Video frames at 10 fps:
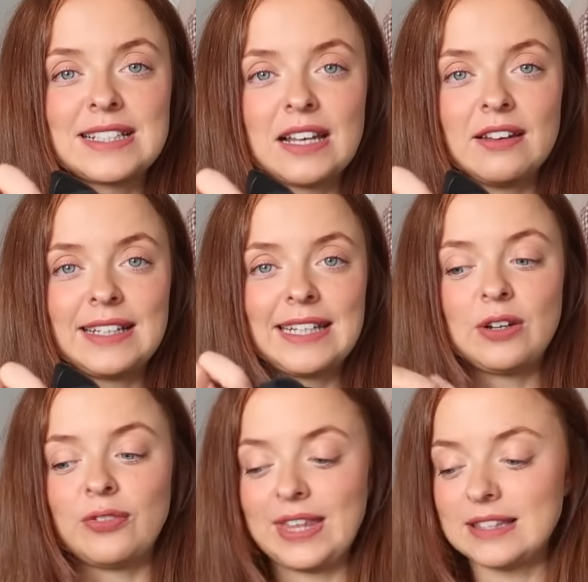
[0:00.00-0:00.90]

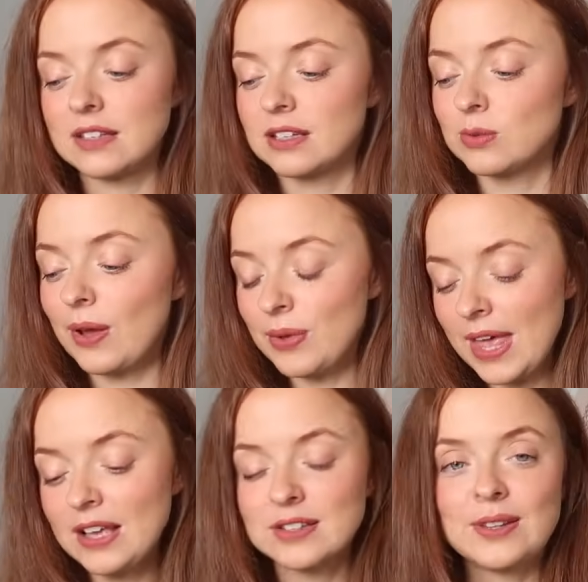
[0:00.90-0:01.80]
lining on the inside as well,
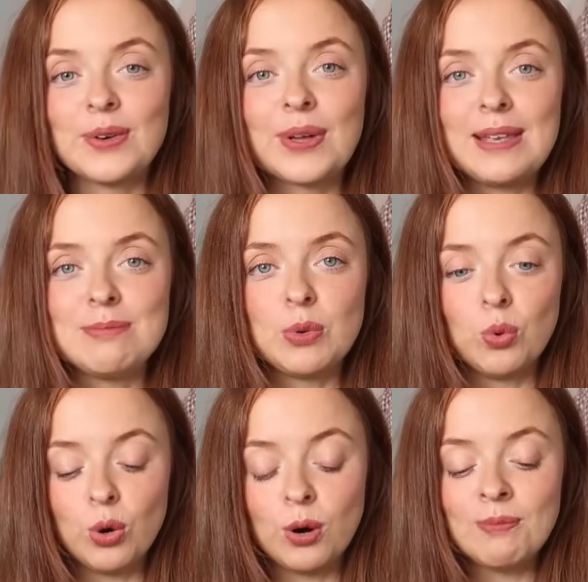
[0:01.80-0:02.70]
so they'll keep you
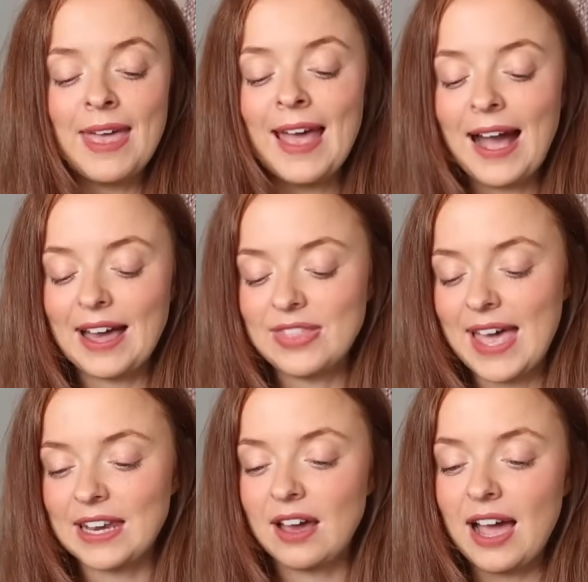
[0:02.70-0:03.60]
warm. And
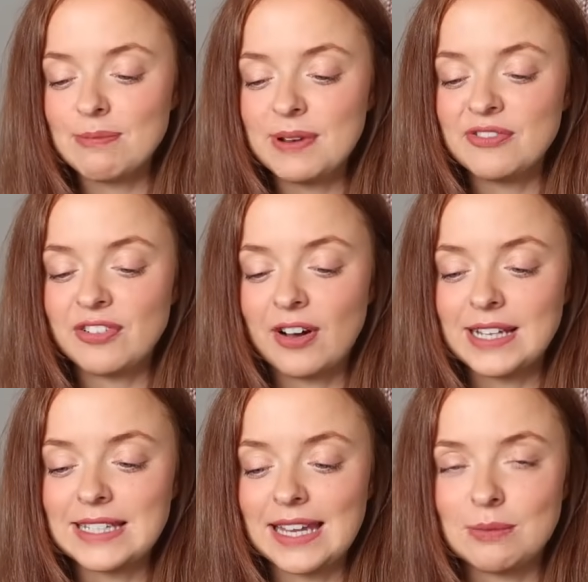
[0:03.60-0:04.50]
then I have been
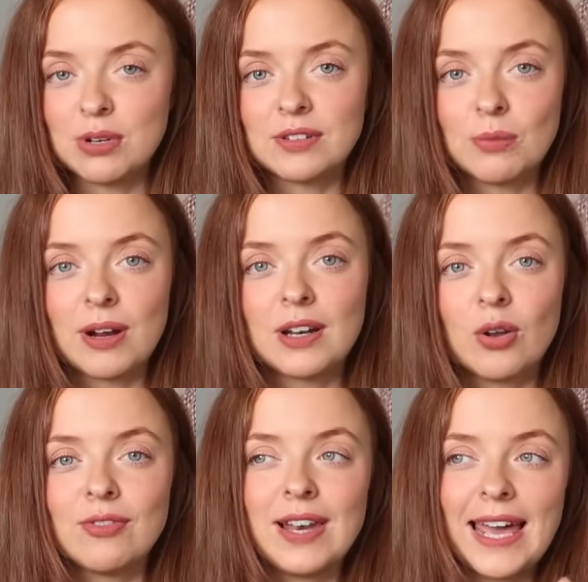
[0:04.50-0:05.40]
finding, because I'm wearing a
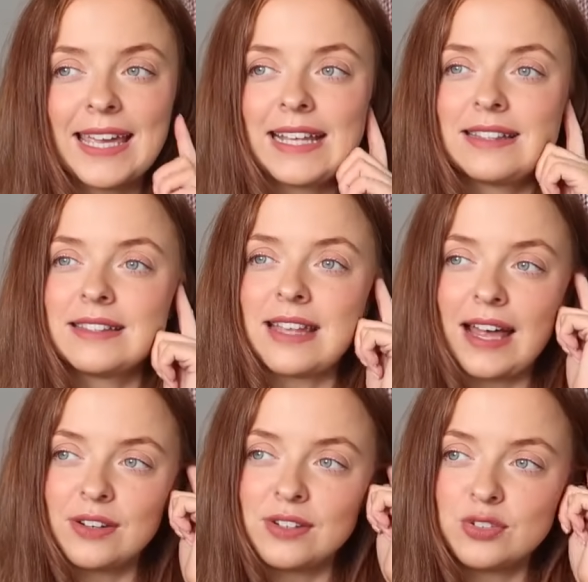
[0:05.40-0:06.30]
lot of leggings
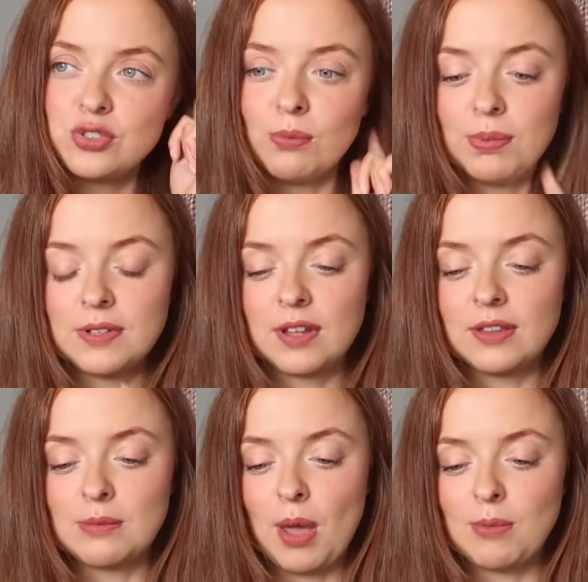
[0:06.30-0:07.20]
and jumpers
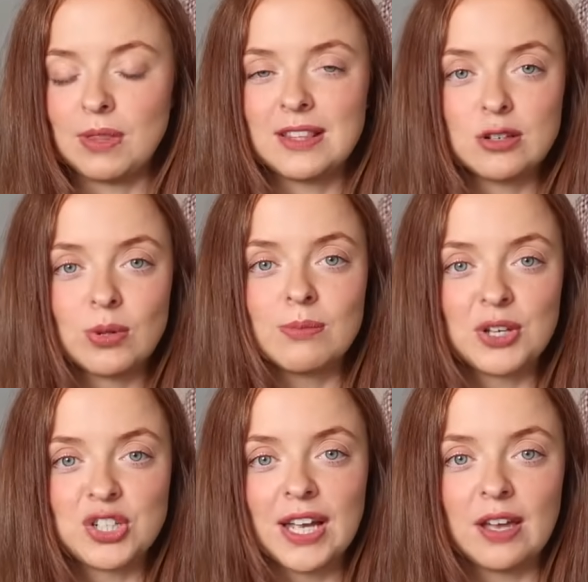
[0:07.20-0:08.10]
at the moment, just with my
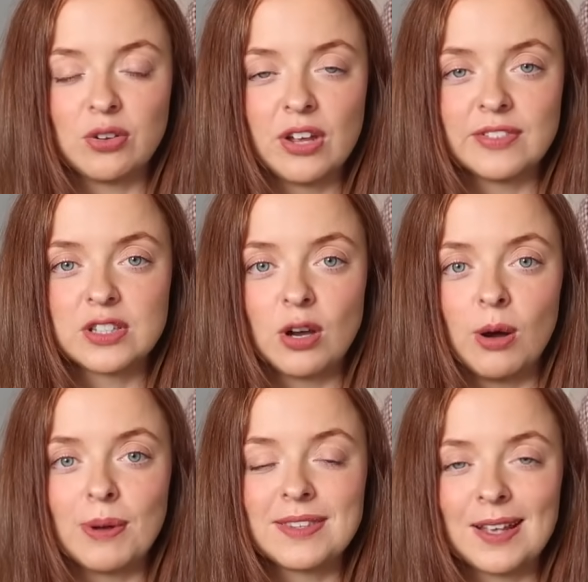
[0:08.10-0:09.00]
shacket on over the
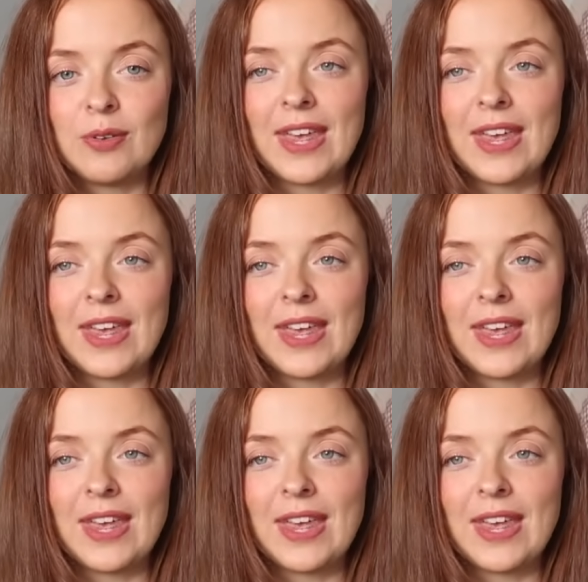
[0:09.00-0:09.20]
top. I tell you